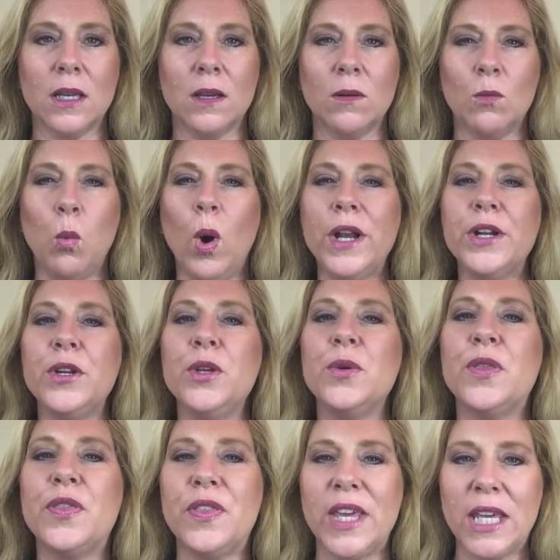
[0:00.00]
what are you
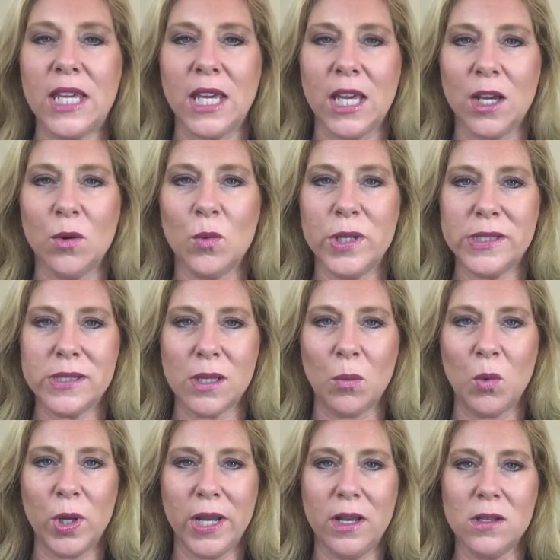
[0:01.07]
thinking when
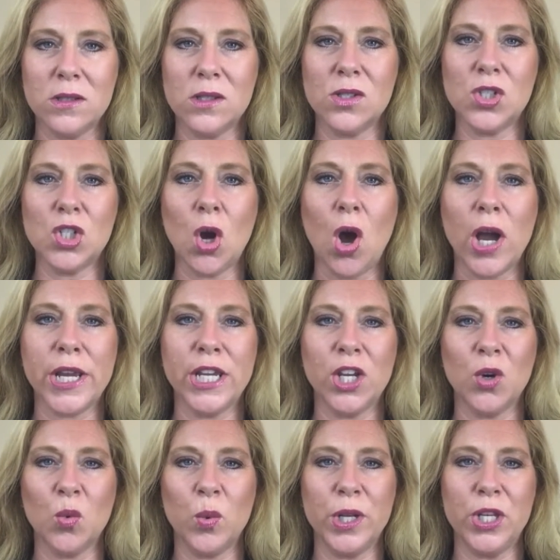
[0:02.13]
someone else is talking
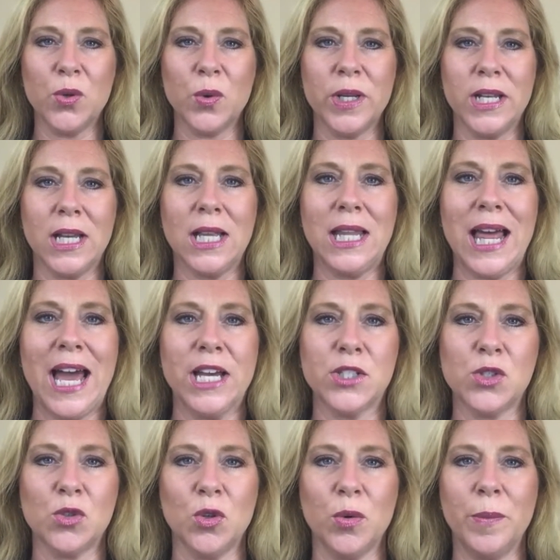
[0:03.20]
or when you're in a
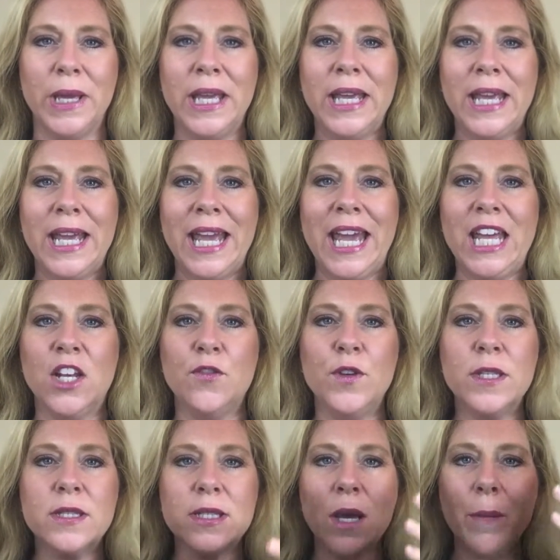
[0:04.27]
classroom? And if you
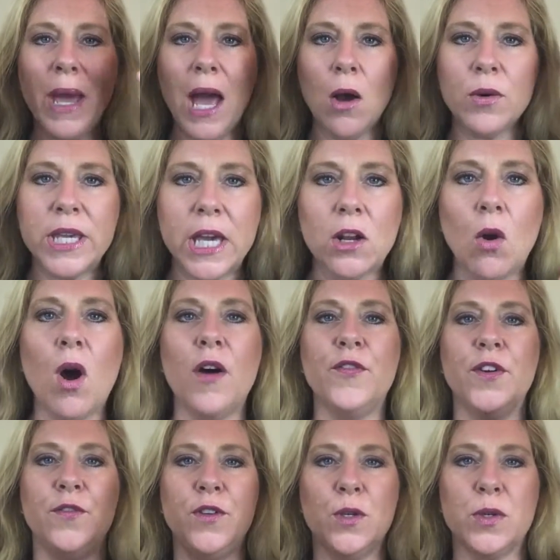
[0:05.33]
somehow get
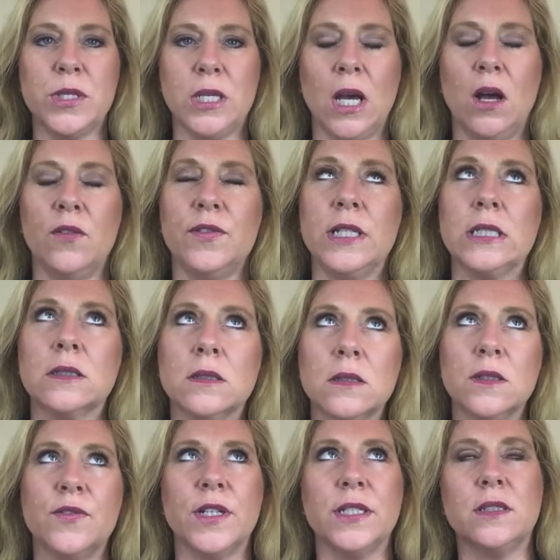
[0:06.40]
off of yourself, like,
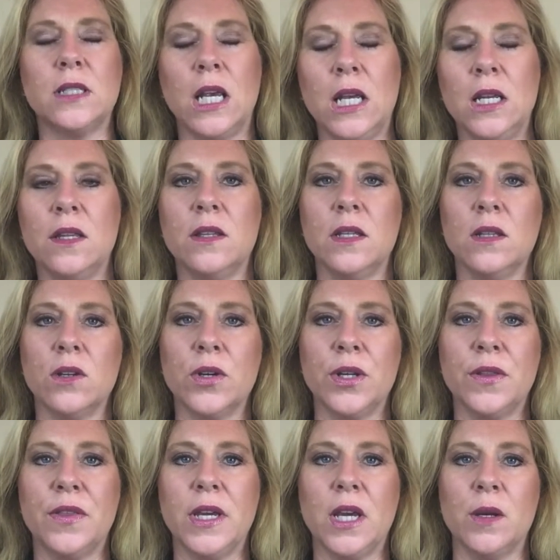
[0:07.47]
oh, if I say anything, they're going to
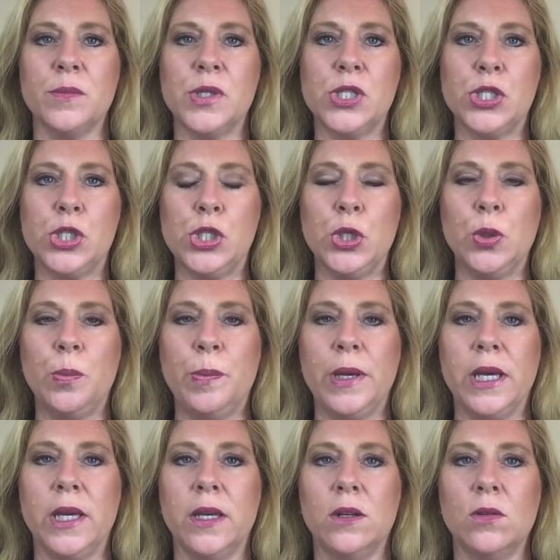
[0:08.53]
think I'm
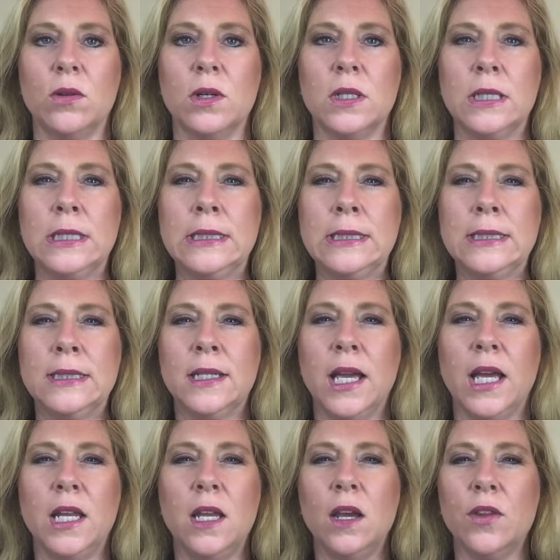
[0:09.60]
stupid, or
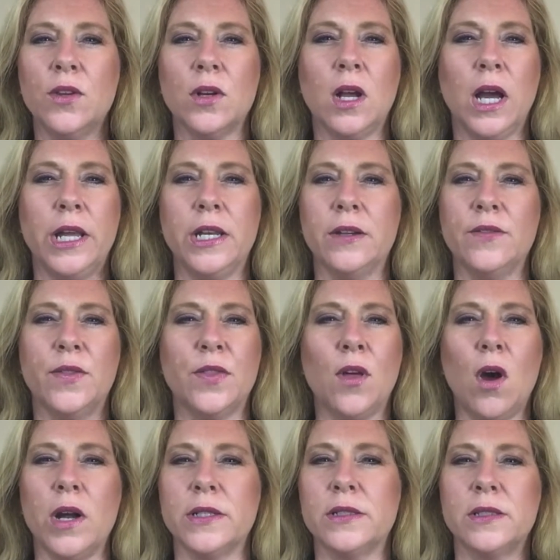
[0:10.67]
any other kind of
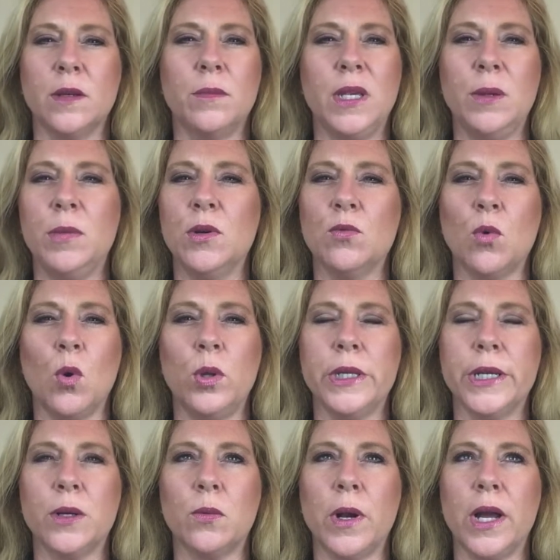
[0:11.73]
thoughts that may be
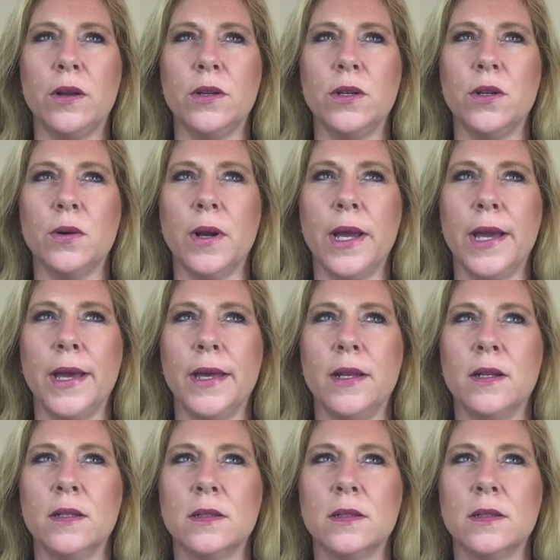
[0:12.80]
rolling around in your head.